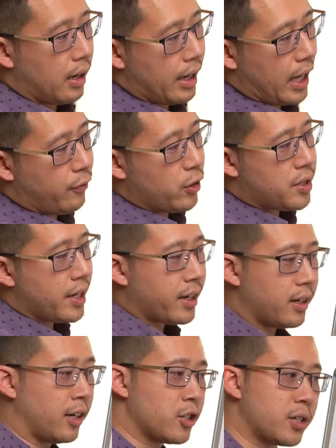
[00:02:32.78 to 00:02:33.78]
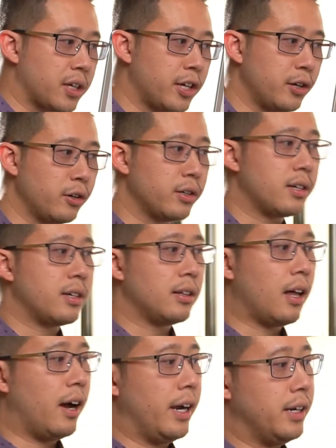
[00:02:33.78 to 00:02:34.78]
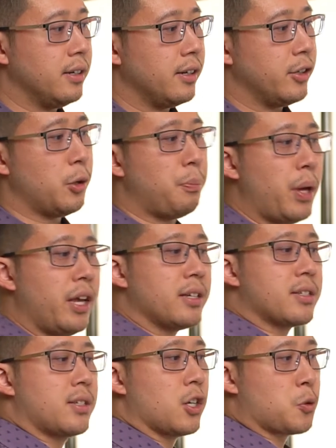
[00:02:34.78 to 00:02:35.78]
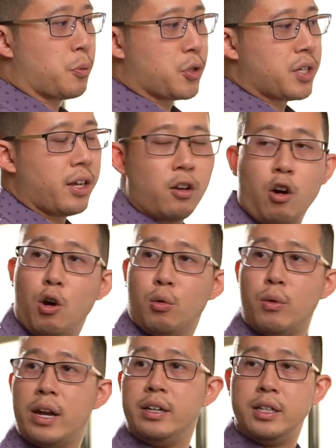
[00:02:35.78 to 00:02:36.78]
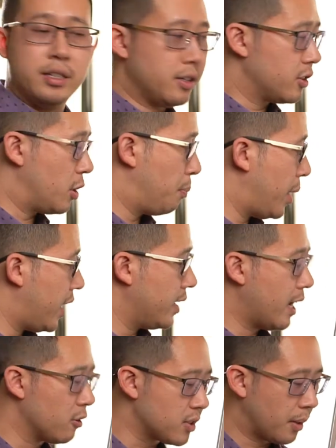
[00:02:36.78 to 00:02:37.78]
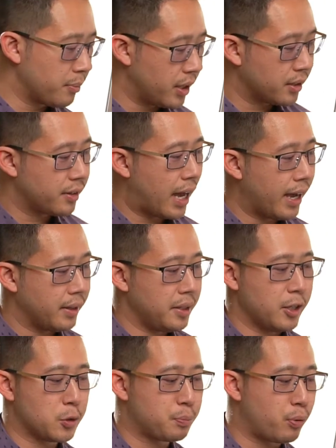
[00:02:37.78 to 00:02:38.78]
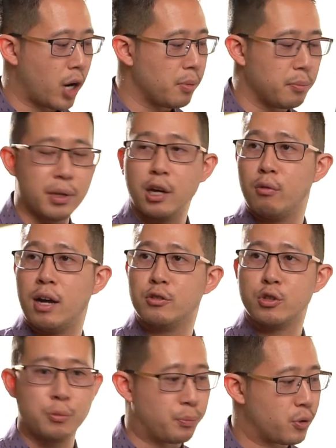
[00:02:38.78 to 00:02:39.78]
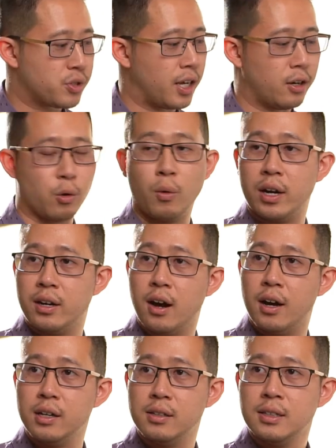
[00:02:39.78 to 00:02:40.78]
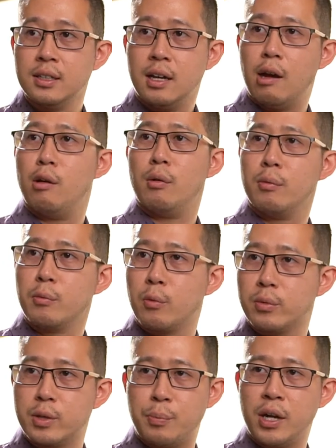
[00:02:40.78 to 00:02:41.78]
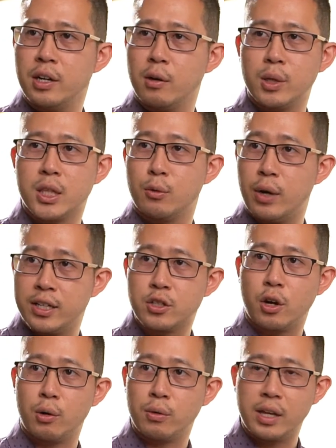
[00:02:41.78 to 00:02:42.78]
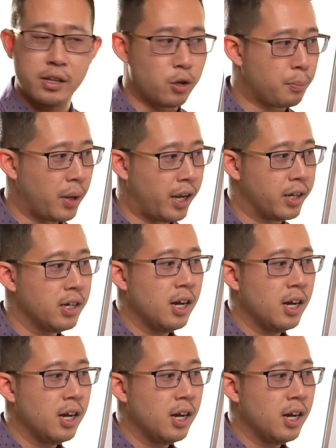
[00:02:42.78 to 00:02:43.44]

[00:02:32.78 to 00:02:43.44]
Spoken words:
If you take an unsecured line, you're paying 6% already to pay down something that is probably around 2% or whatnot, depending on what the rates are that you're paying.